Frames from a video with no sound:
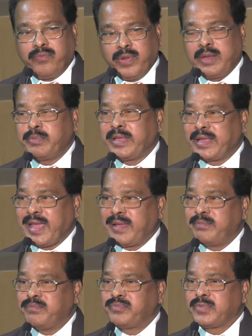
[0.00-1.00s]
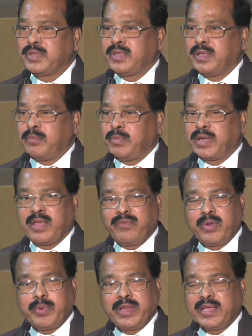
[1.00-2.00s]
fill up the gap. But
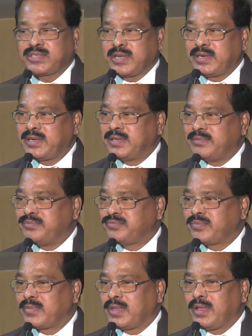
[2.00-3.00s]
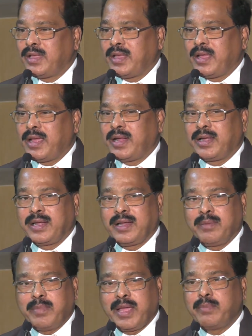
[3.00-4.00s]
everybody has turned up, and
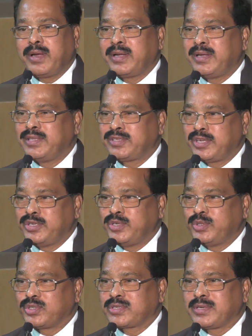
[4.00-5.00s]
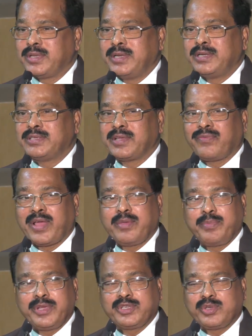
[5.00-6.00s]
uh, my burden is reduced. It is a
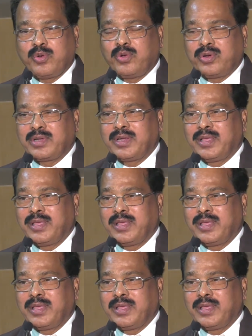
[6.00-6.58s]
five-page note.